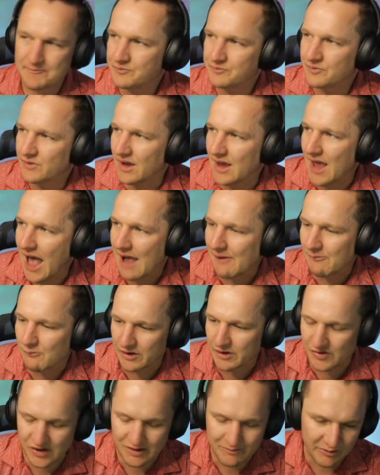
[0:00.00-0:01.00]
Okay, we
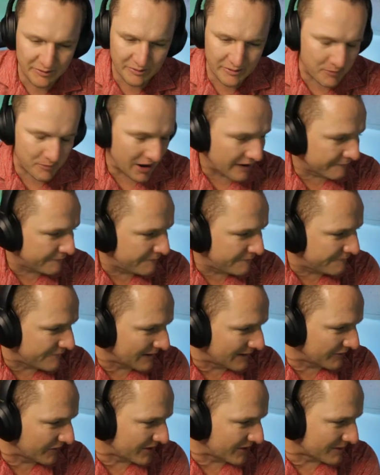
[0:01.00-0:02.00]
seem to be playing
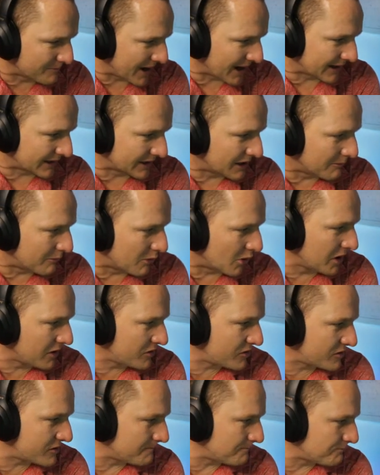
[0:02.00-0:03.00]
five at the back now,
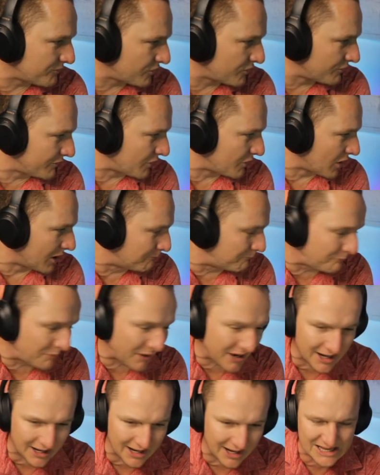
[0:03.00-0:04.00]
boys we've gone
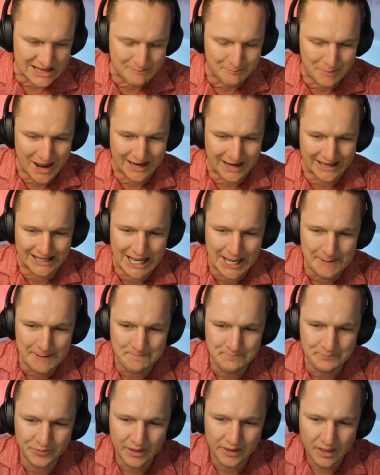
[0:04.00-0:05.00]
big at the back here.
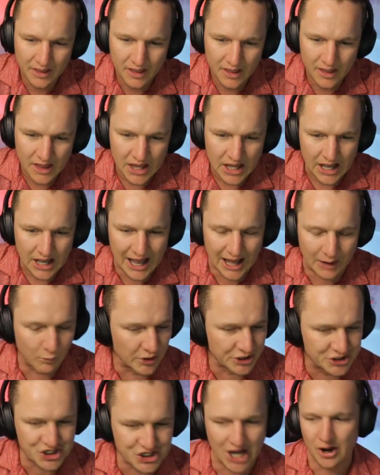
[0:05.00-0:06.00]
And
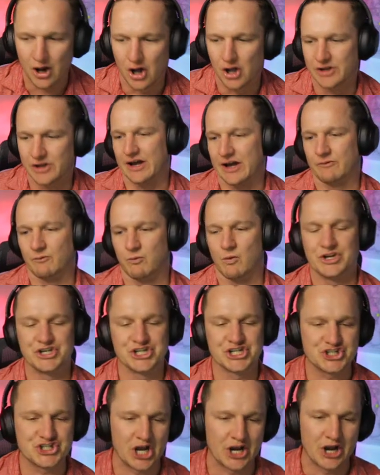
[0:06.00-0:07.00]
we're trying to hold out. We're
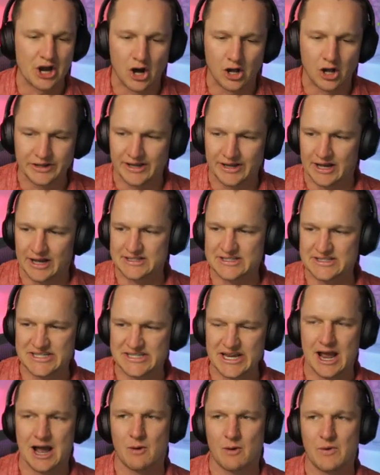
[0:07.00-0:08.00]
just trying to hold out.
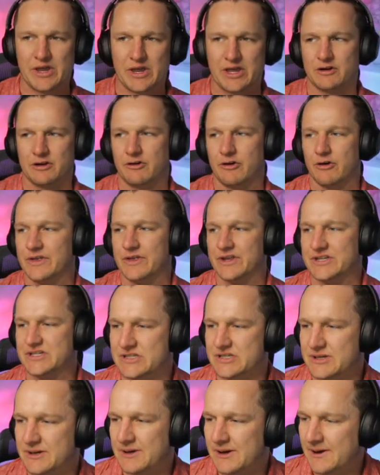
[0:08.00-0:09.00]
See how we can do
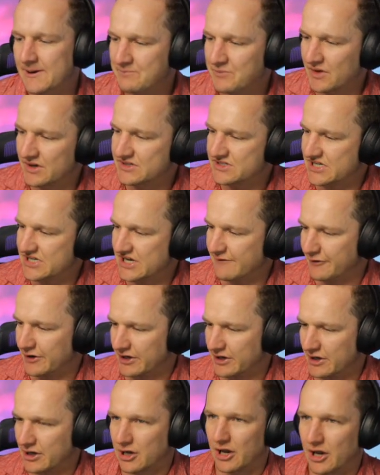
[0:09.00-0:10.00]
this. See if we
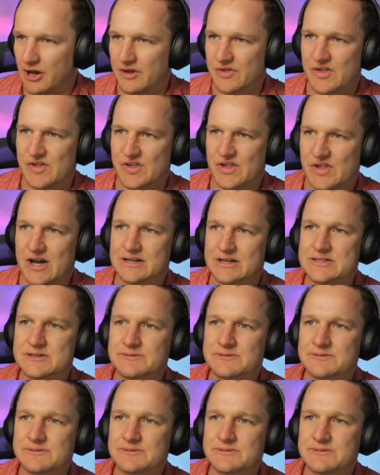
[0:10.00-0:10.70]
can close this out.